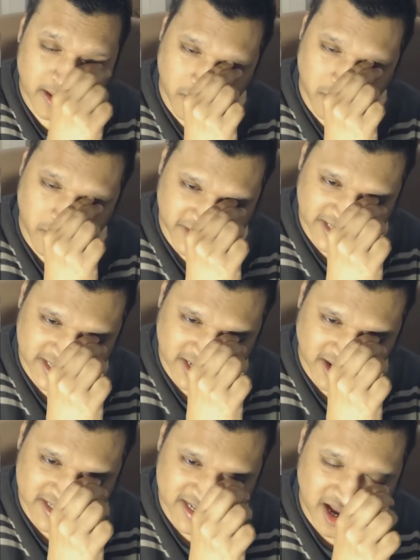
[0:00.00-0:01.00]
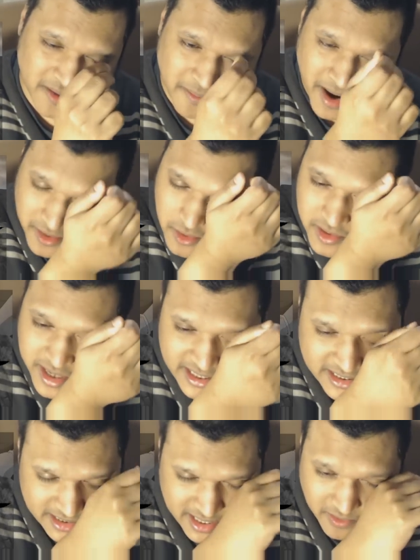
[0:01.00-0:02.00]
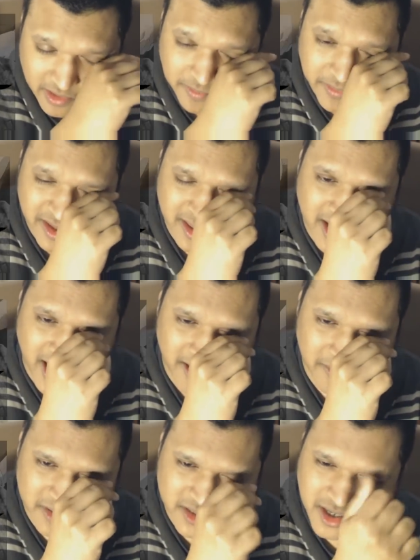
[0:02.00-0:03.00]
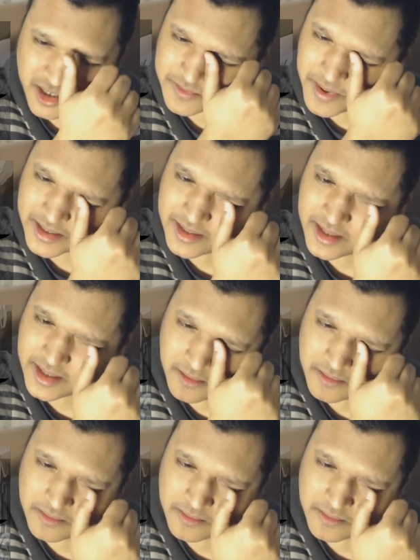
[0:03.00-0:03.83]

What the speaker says: Whoever's in charge now might not necessarily be the guy in charge back then.